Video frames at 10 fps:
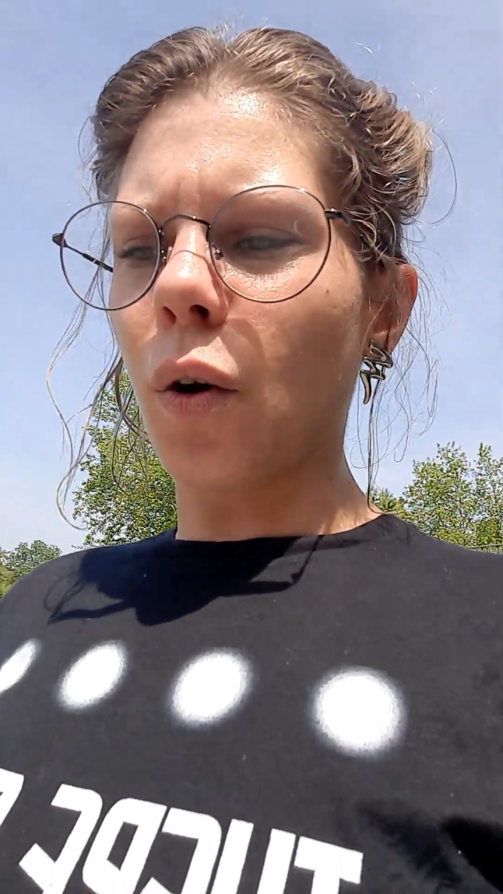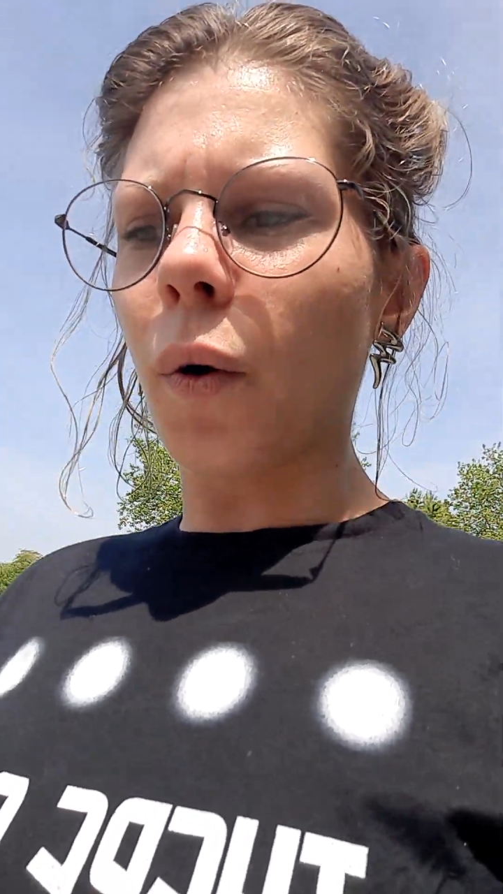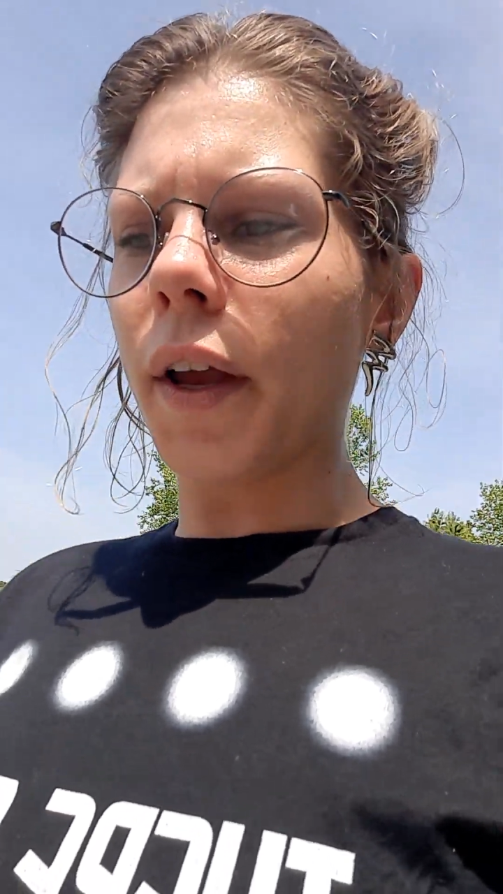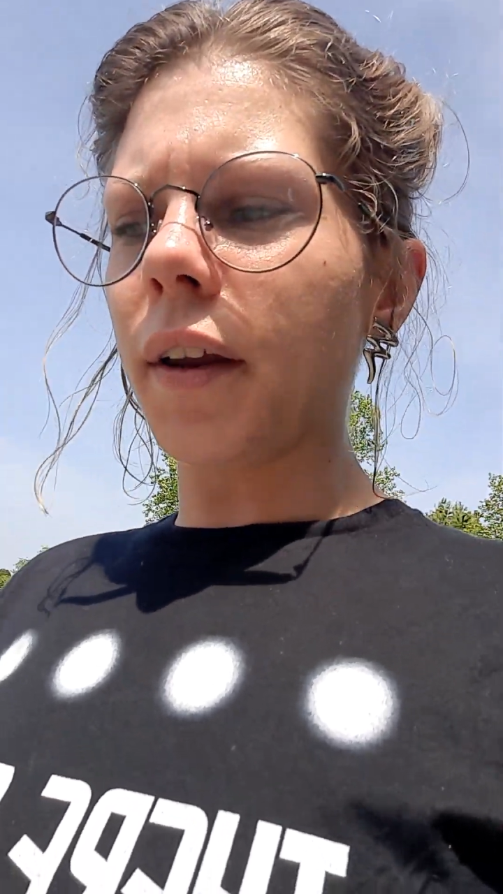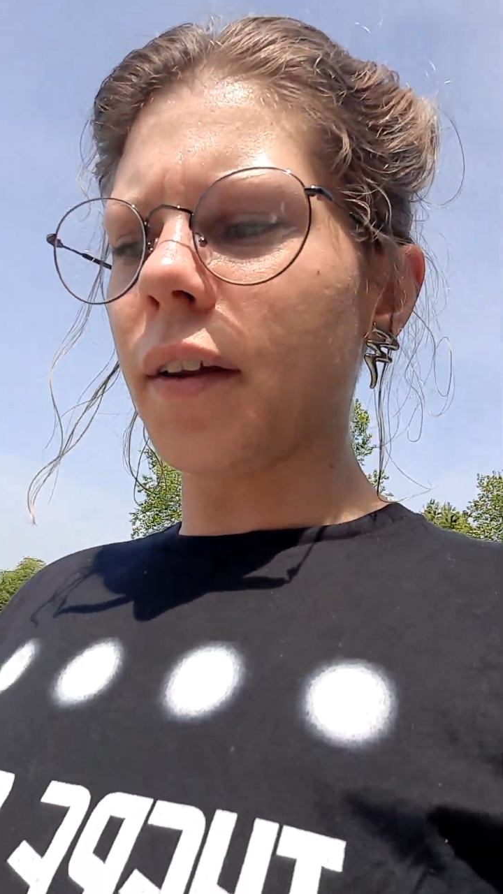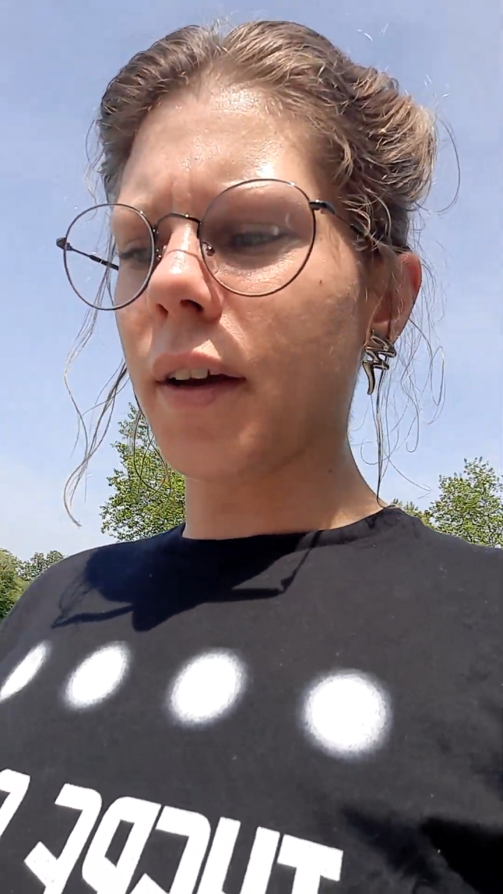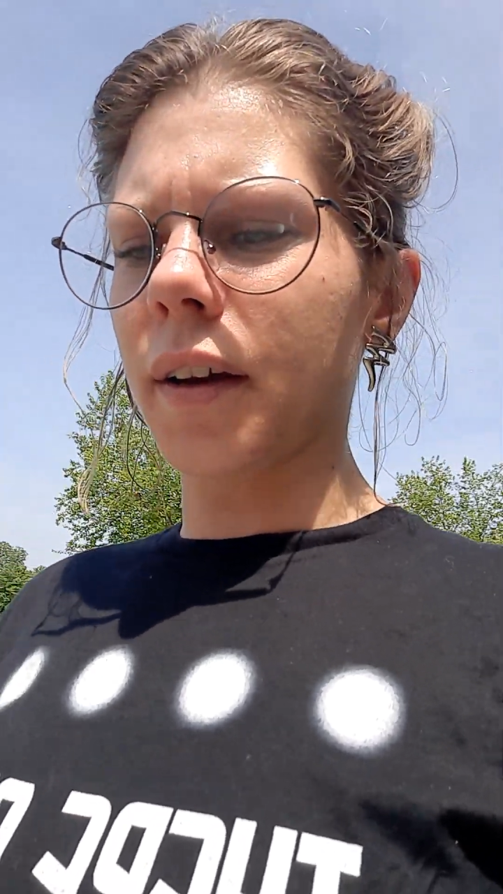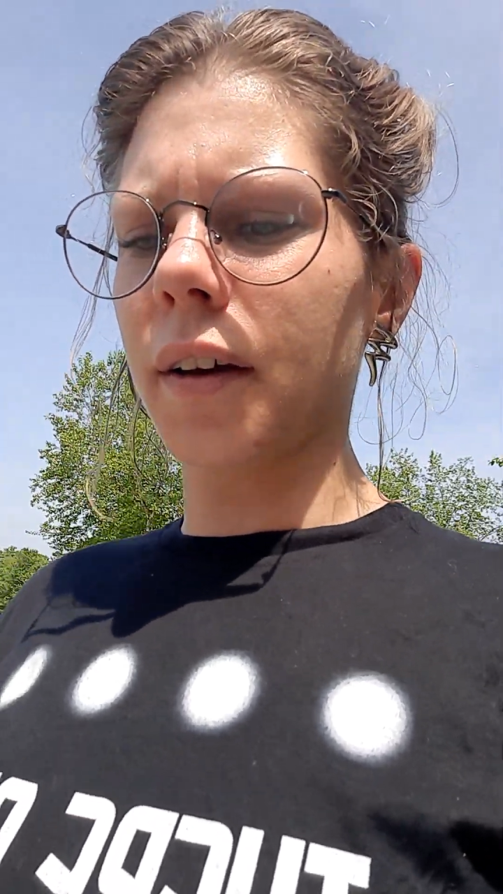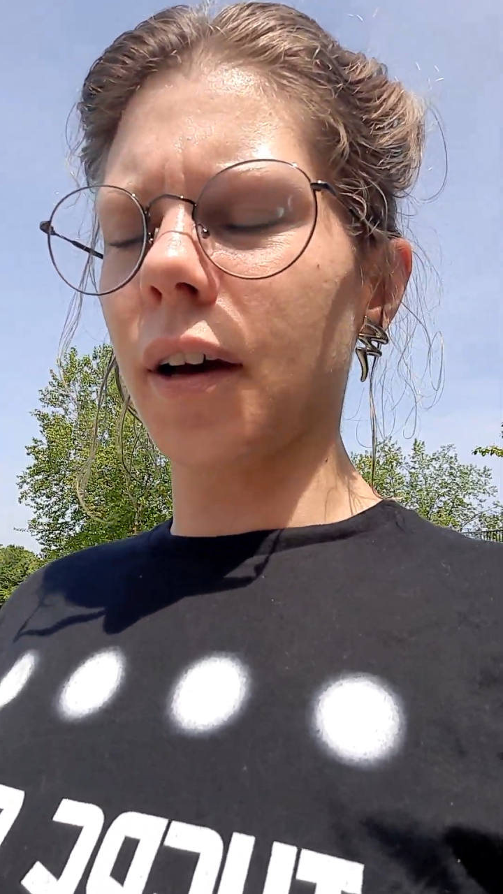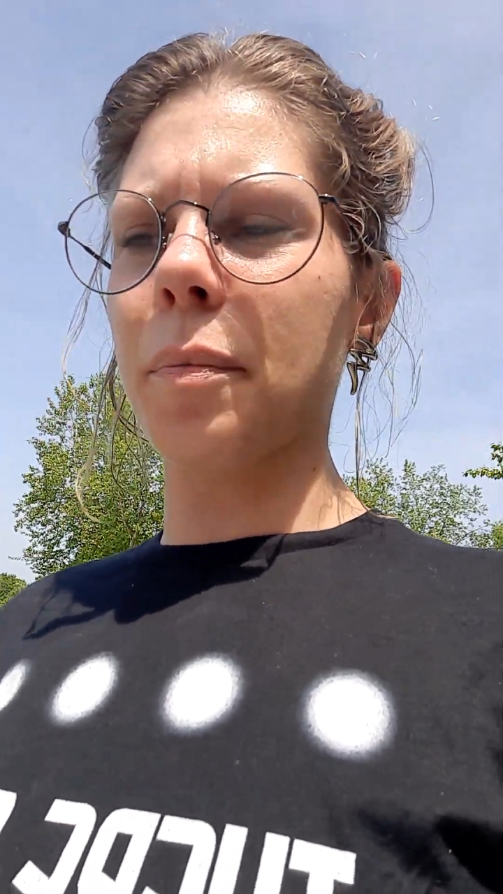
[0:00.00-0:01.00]
quite
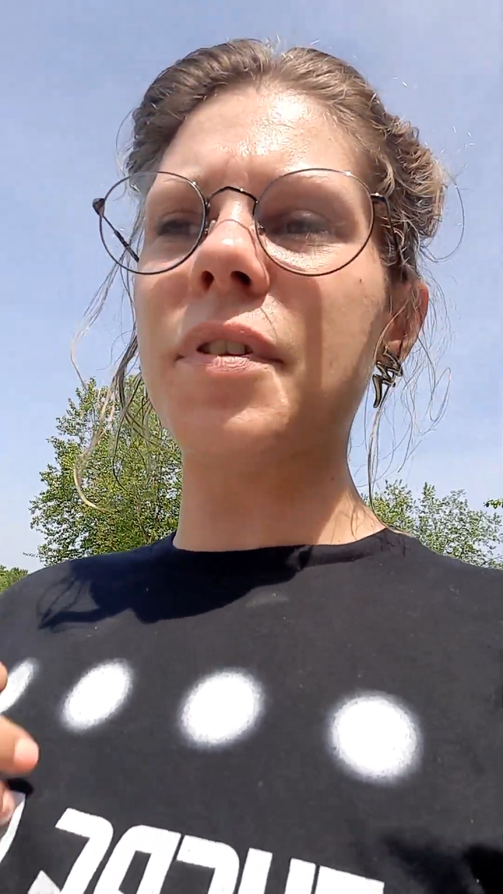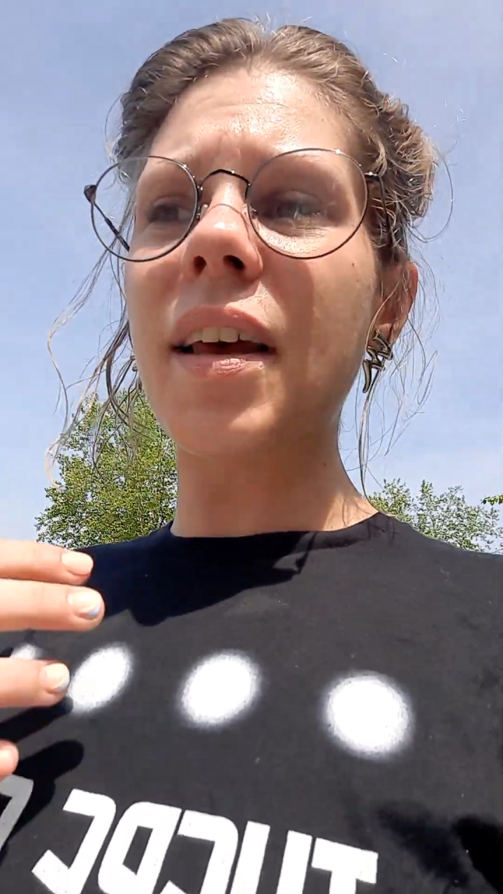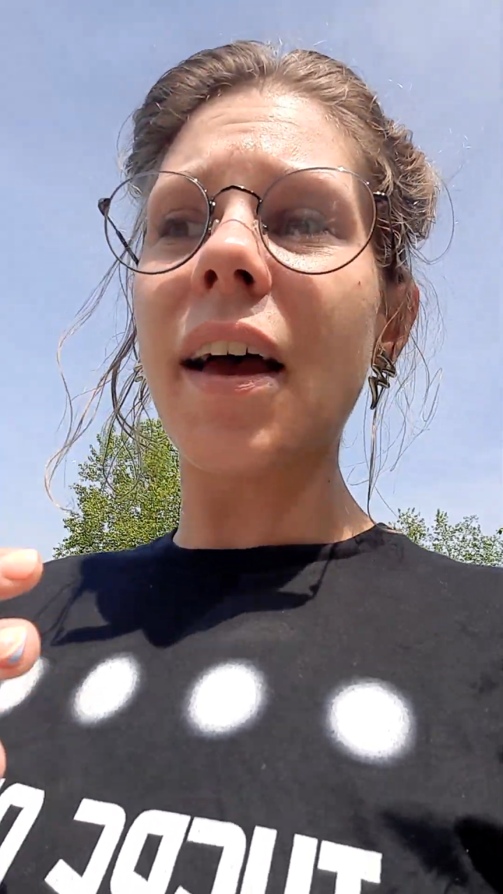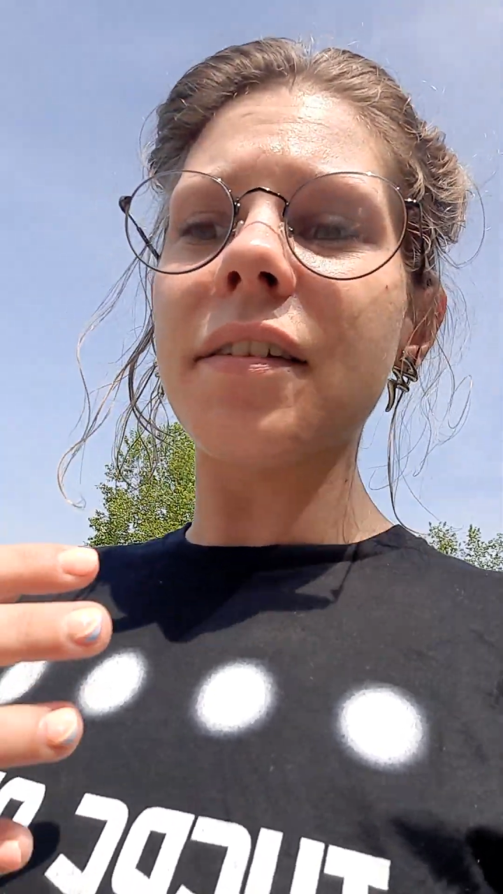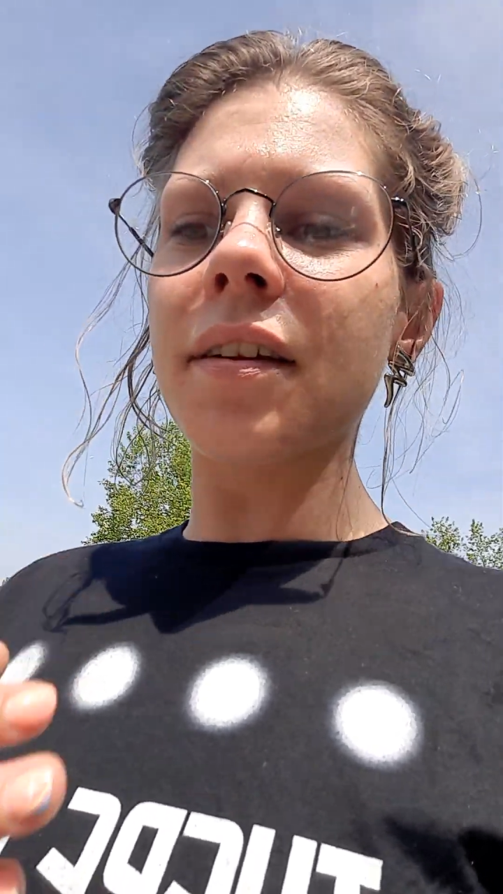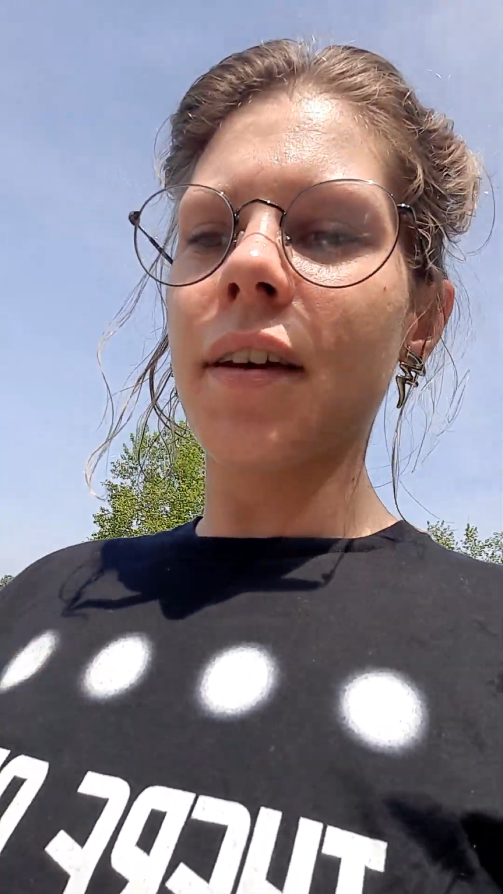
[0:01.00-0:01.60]
upset